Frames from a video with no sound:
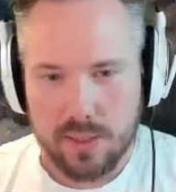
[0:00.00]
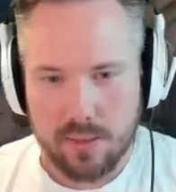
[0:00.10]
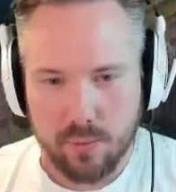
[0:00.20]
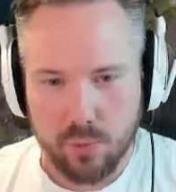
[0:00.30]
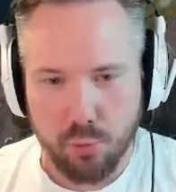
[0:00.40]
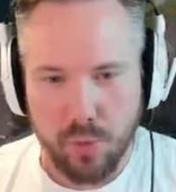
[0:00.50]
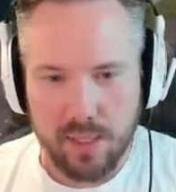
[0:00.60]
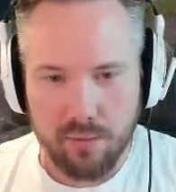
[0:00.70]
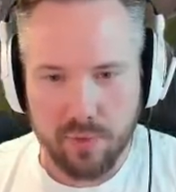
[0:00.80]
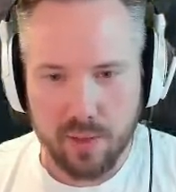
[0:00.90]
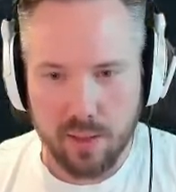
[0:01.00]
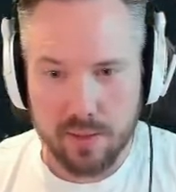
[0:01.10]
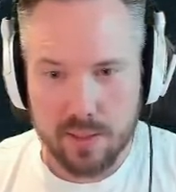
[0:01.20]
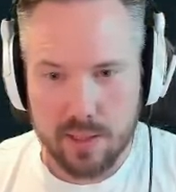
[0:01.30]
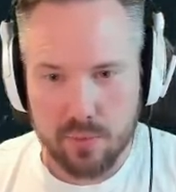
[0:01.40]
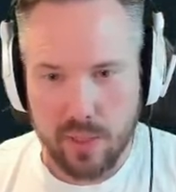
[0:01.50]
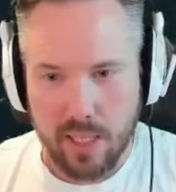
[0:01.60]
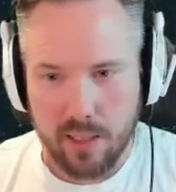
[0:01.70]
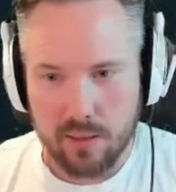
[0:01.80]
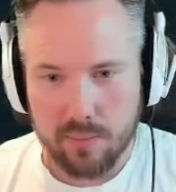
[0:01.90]
12 guns as
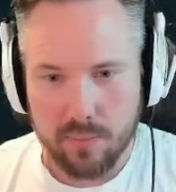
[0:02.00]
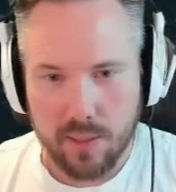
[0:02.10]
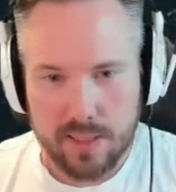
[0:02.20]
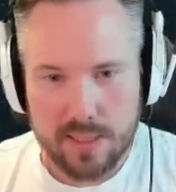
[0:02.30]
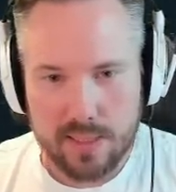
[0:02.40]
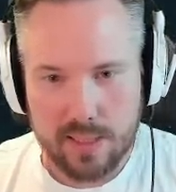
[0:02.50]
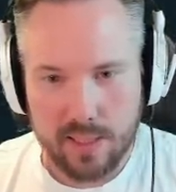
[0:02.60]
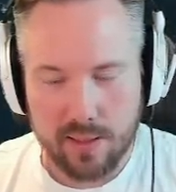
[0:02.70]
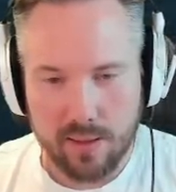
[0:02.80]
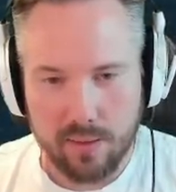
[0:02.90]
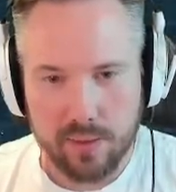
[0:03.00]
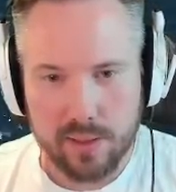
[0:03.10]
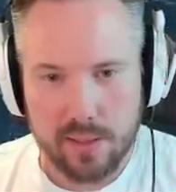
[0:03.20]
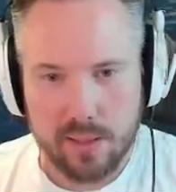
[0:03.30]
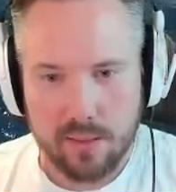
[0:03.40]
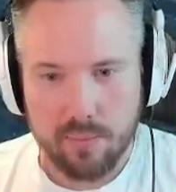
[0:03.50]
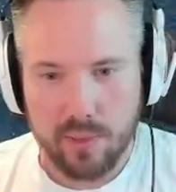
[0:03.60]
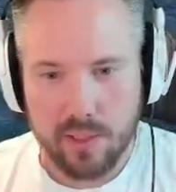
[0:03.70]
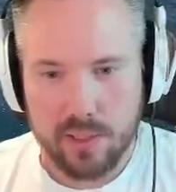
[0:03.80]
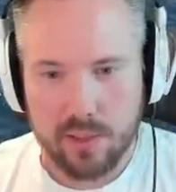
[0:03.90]
well, plus secondaries,
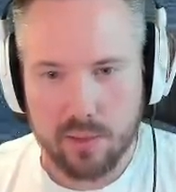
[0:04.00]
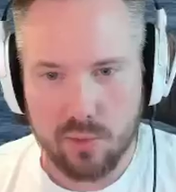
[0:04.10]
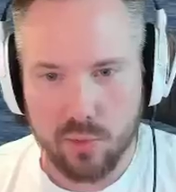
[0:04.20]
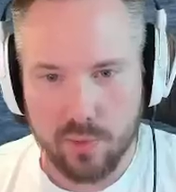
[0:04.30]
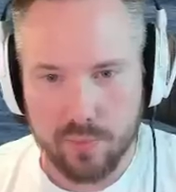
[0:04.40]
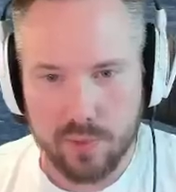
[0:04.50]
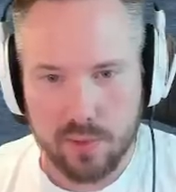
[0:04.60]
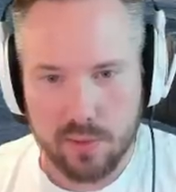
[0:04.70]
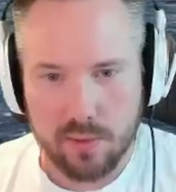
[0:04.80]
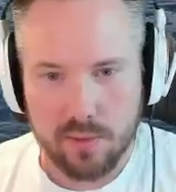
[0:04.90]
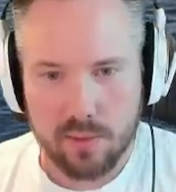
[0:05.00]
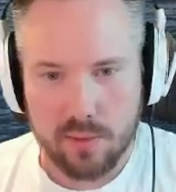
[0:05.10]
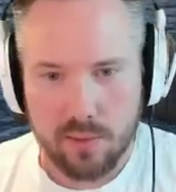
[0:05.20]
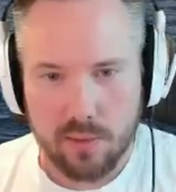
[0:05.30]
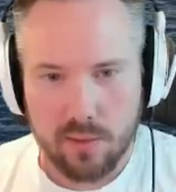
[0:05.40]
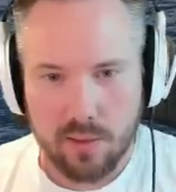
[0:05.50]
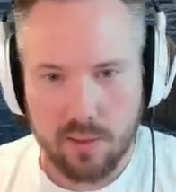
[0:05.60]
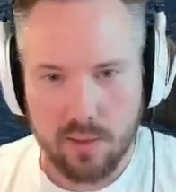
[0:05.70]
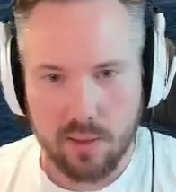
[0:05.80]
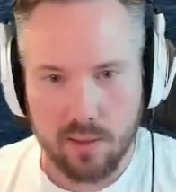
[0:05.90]
plus the torps.
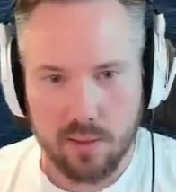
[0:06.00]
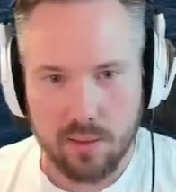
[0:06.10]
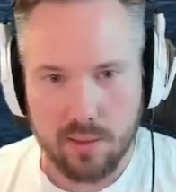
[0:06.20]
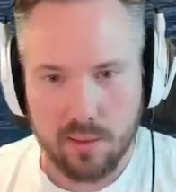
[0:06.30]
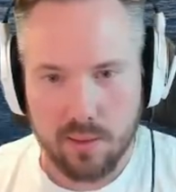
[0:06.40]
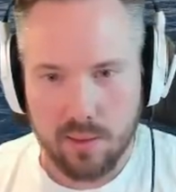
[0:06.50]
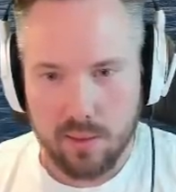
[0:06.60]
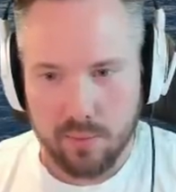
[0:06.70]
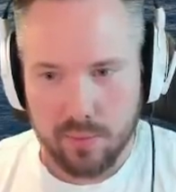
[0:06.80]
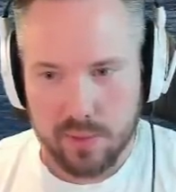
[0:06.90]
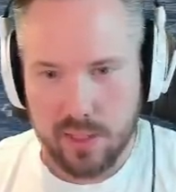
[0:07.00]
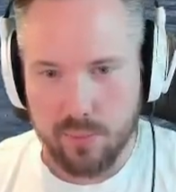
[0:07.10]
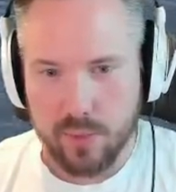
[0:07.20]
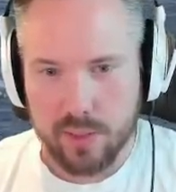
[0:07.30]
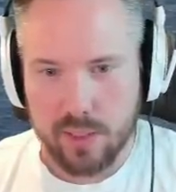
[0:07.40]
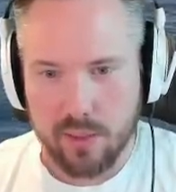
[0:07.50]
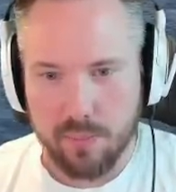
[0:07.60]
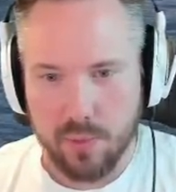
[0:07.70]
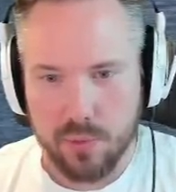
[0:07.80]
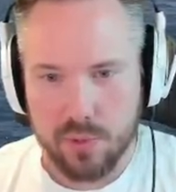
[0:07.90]
Huh. We'll see what kind of
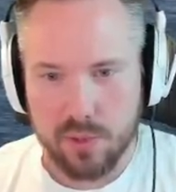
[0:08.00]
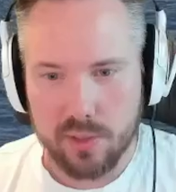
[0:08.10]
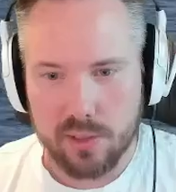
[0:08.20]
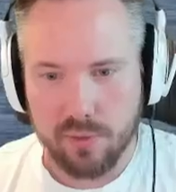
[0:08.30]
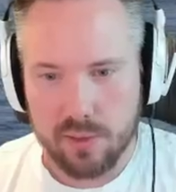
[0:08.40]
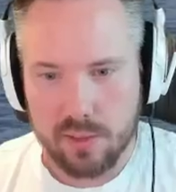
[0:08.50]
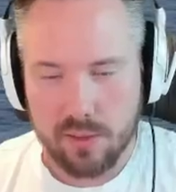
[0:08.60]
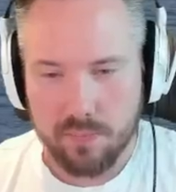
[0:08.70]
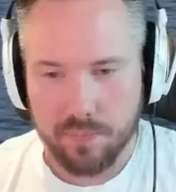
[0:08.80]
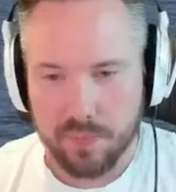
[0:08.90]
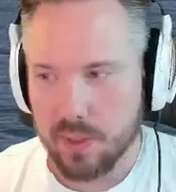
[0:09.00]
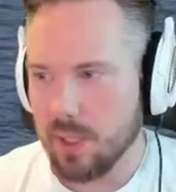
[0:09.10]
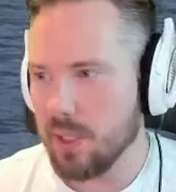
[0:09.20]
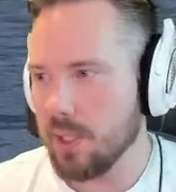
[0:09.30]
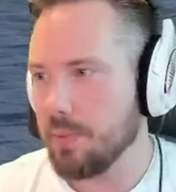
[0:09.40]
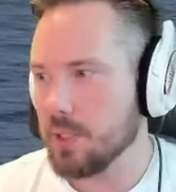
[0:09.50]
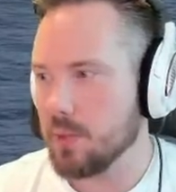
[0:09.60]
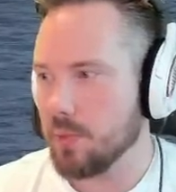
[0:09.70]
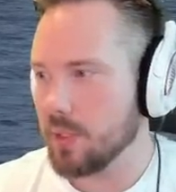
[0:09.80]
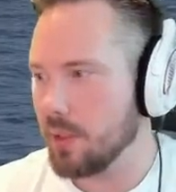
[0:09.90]
monster this is. Kind of depends on
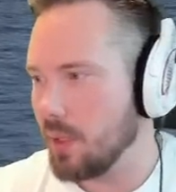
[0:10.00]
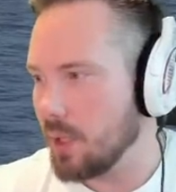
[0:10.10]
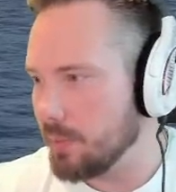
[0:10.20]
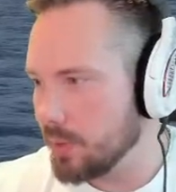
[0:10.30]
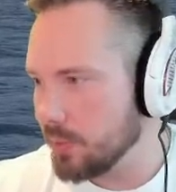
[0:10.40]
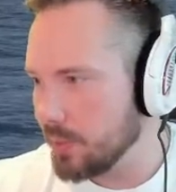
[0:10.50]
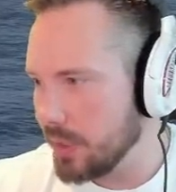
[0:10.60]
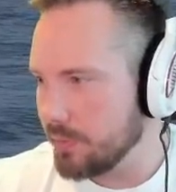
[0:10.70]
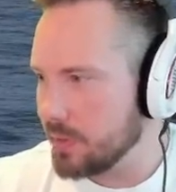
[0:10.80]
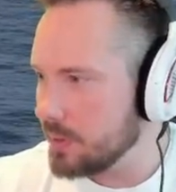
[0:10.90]
what kind of armor do we have here.